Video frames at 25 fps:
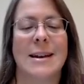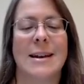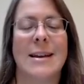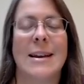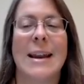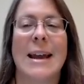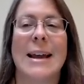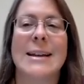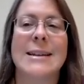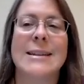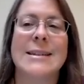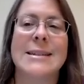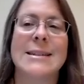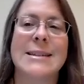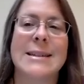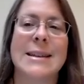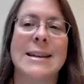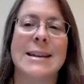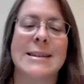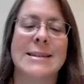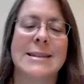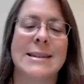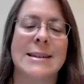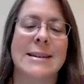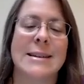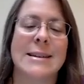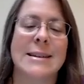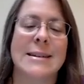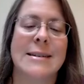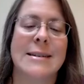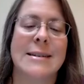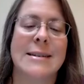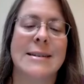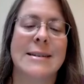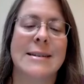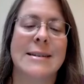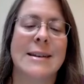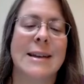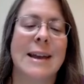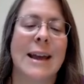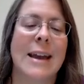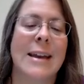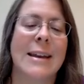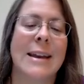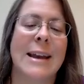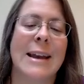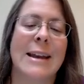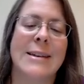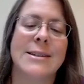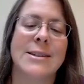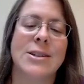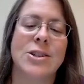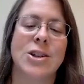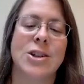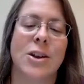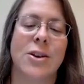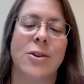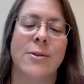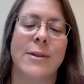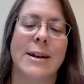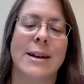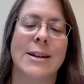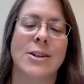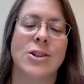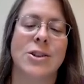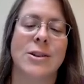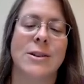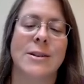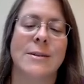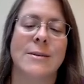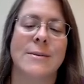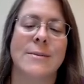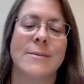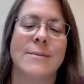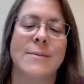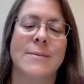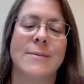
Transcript: Next season, and next generation.